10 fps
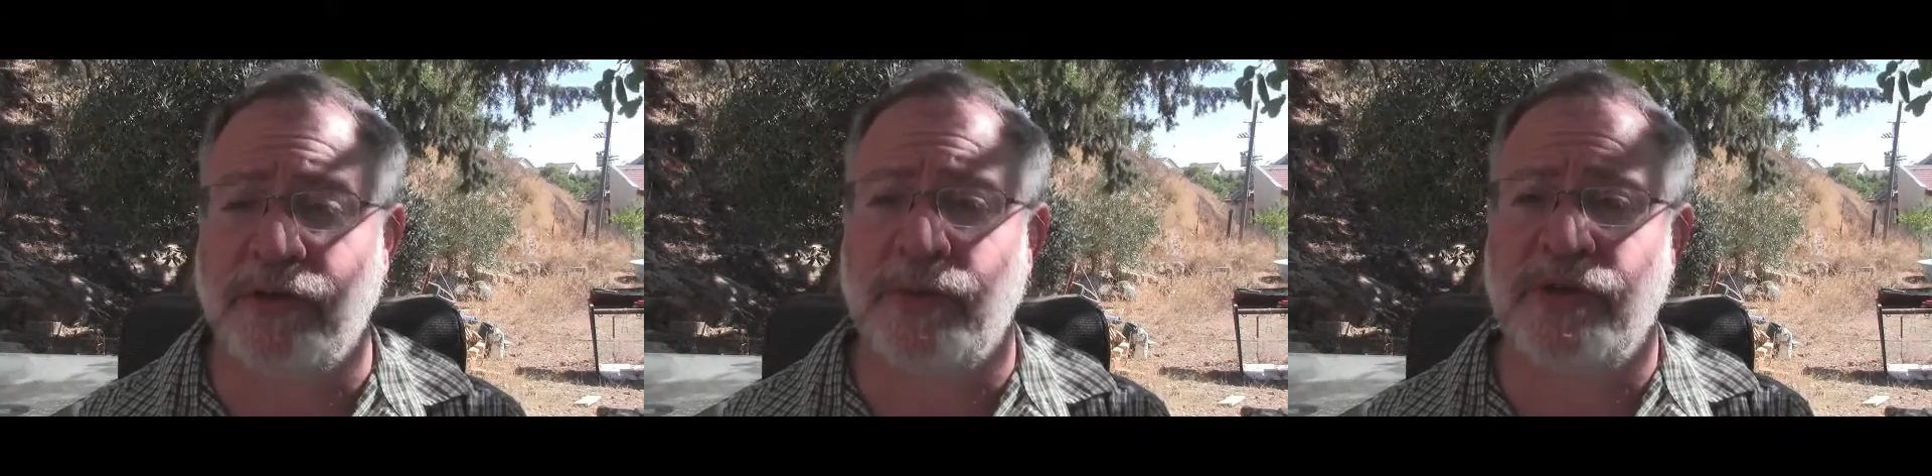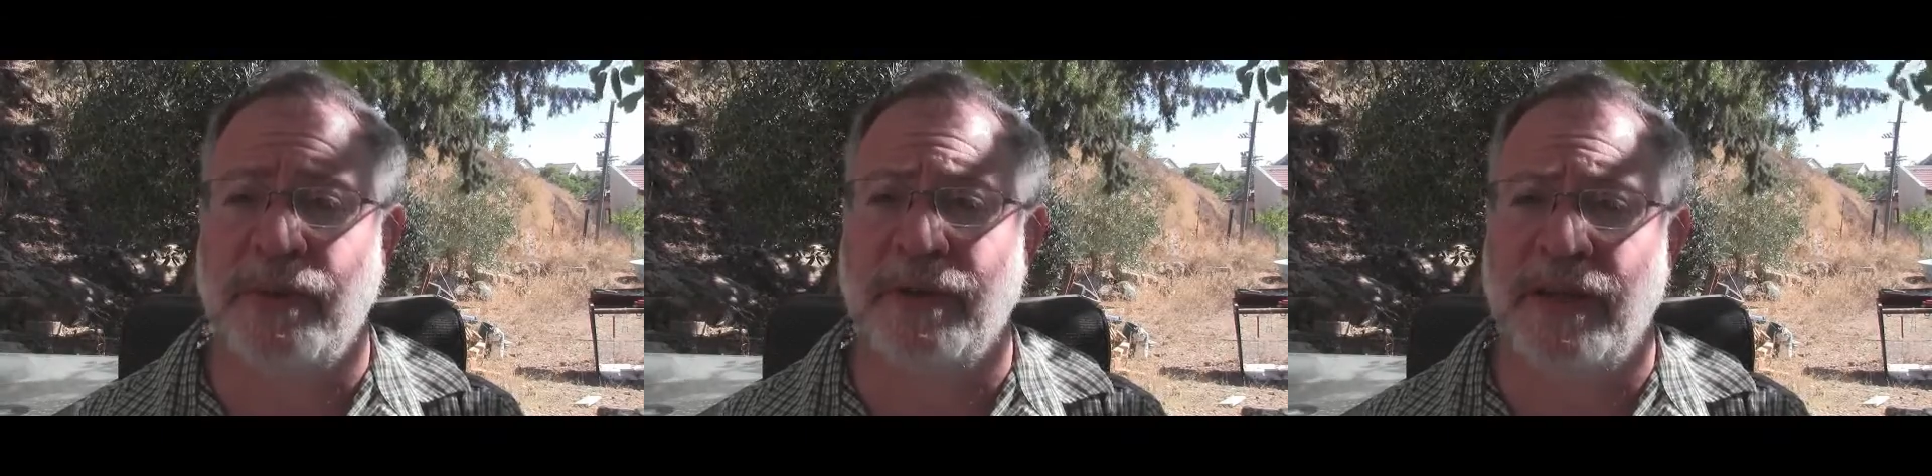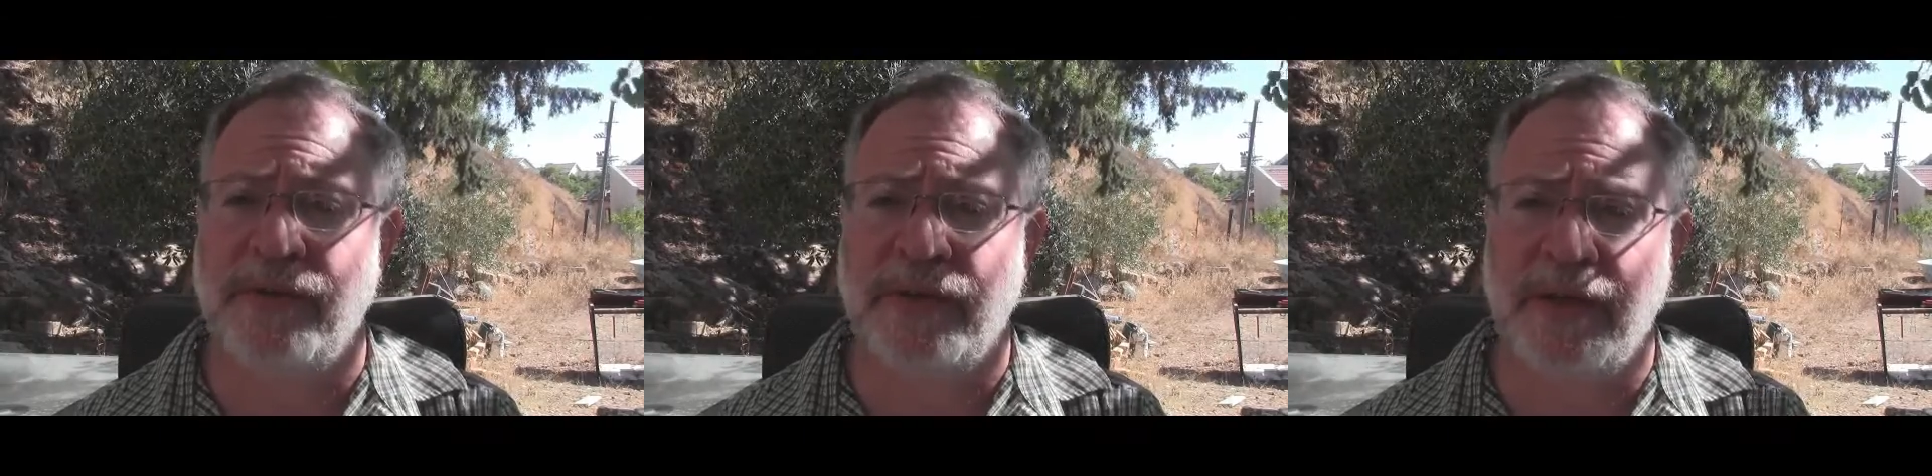Because when someone
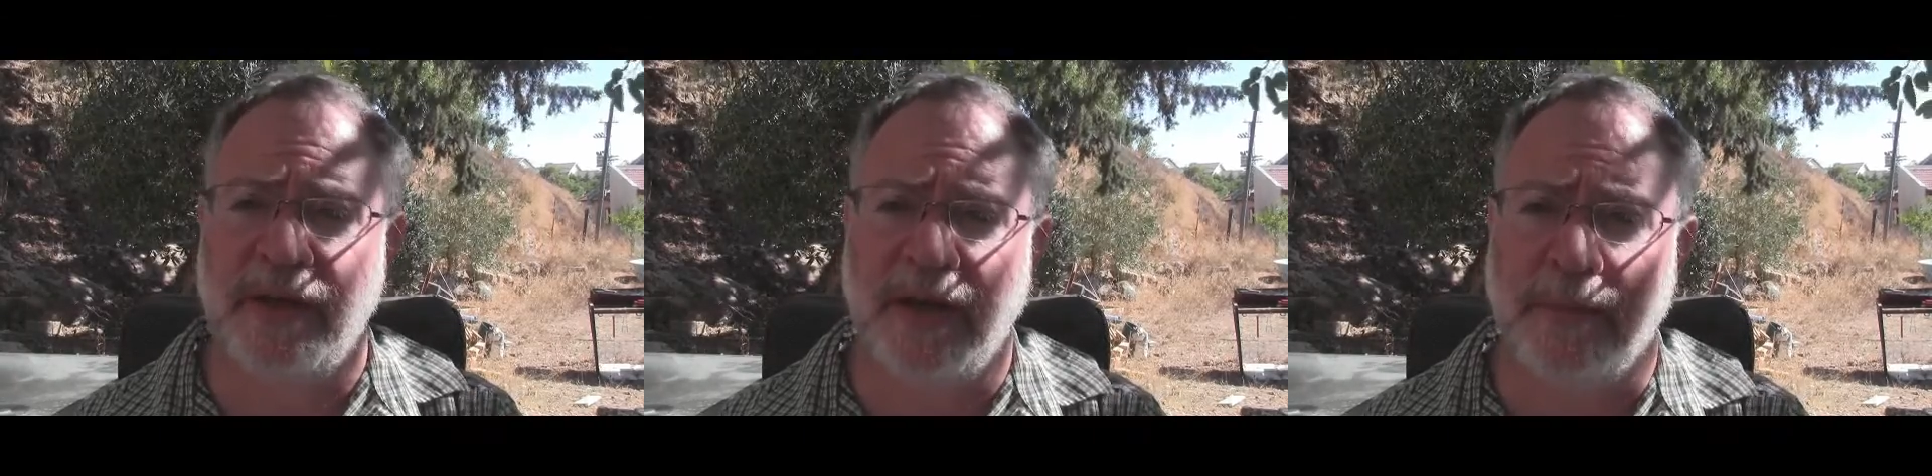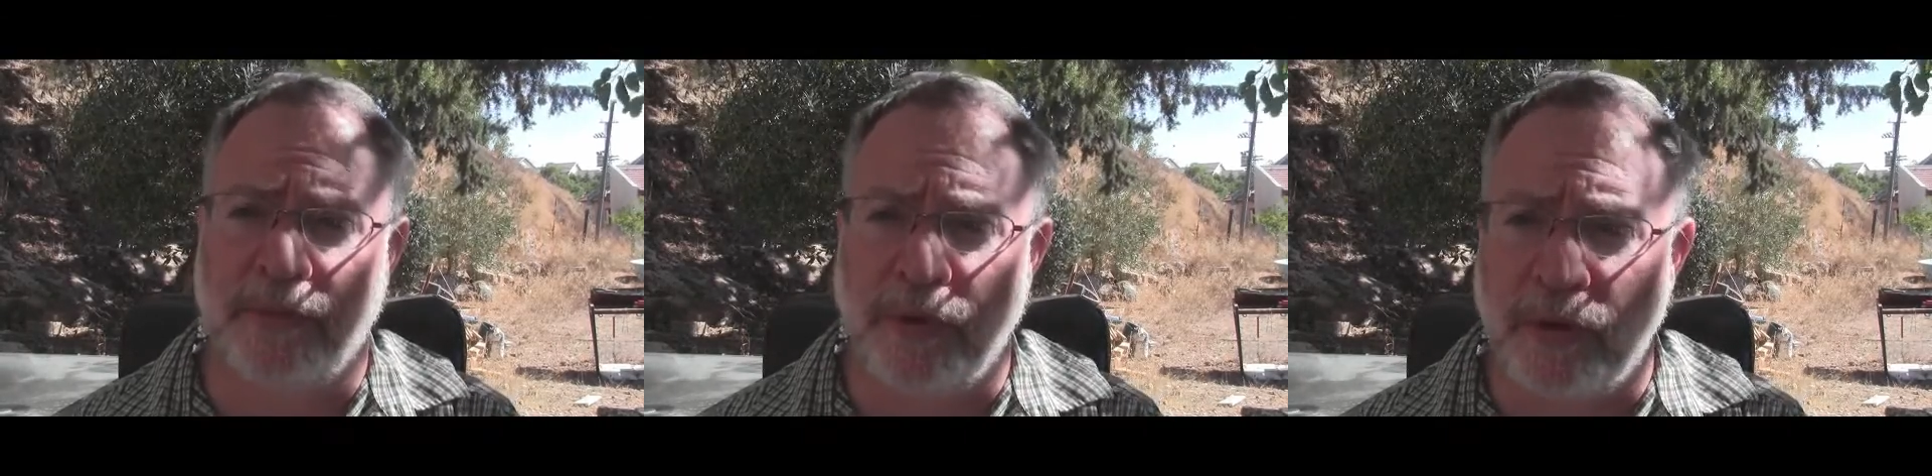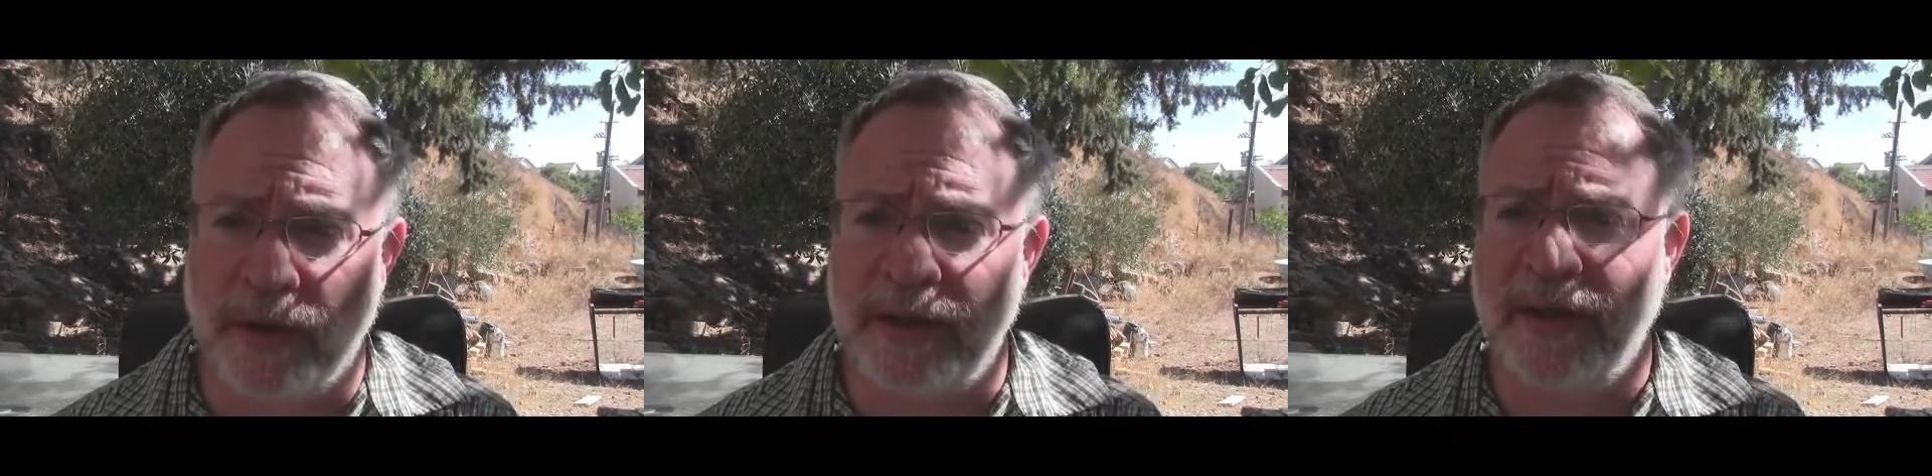lives
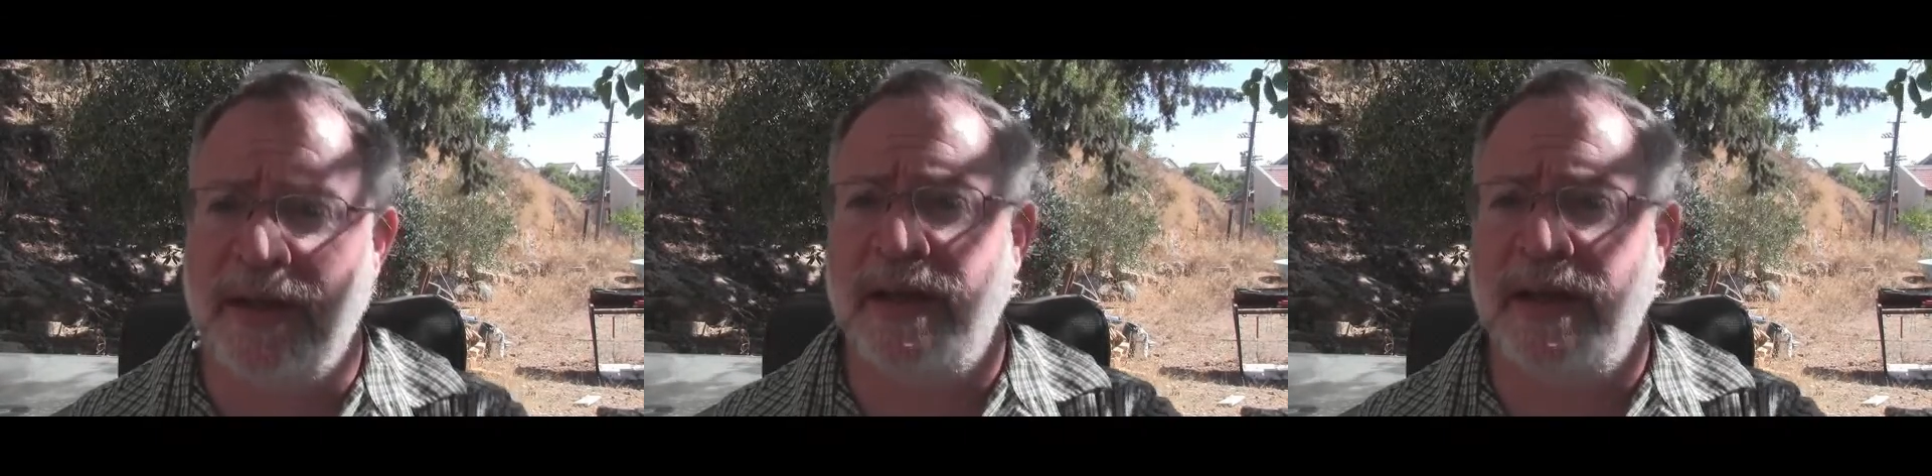abroad,